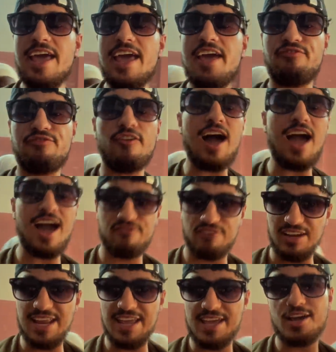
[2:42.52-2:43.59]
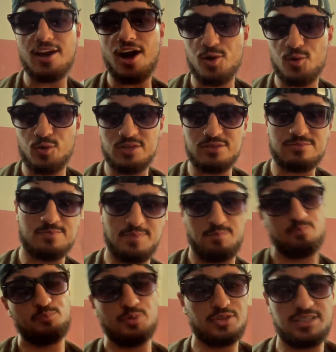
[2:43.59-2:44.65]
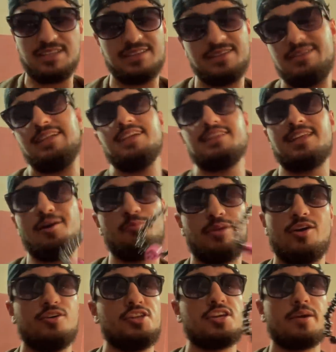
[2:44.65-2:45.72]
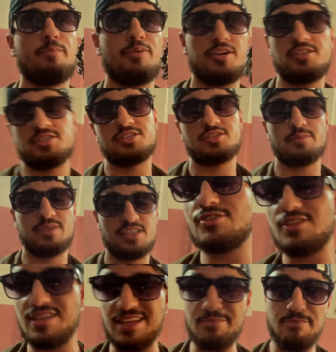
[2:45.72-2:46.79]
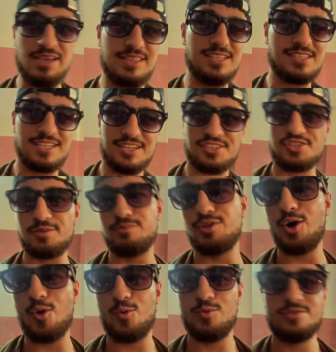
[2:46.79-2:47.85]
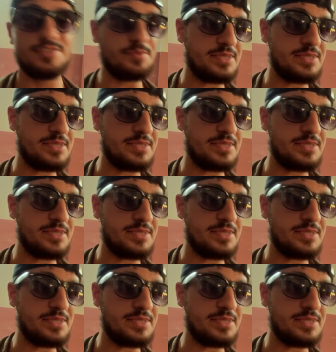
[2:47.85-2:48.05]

If I have a link, I will put the link down below and you can purchase some of these so you can make these girls some dough, some